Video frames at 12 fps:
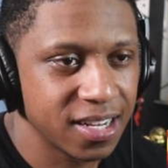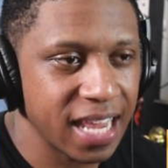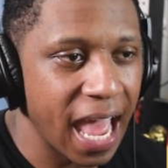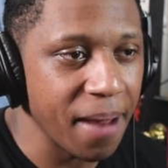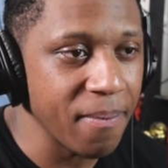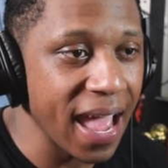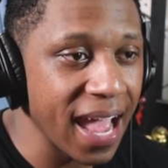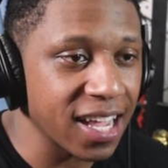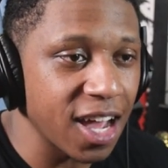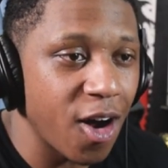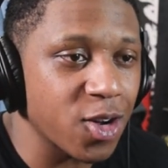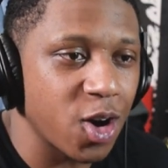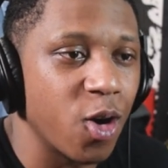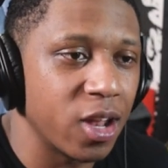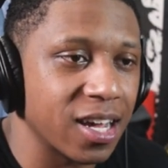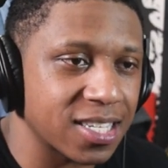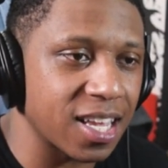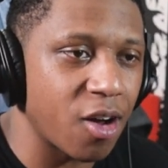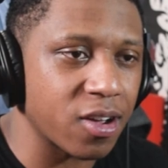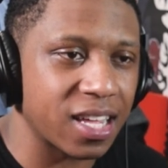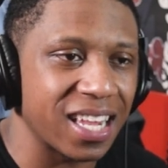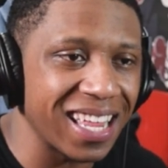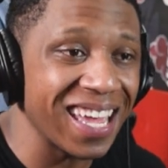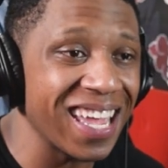That man Goku looks so
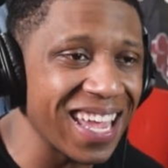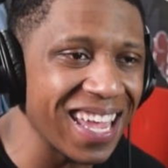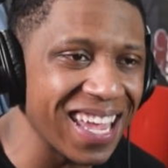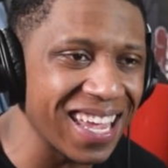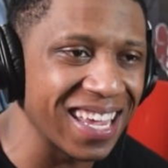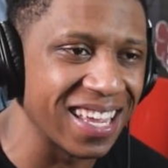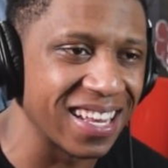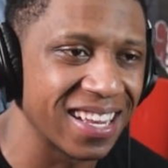clean.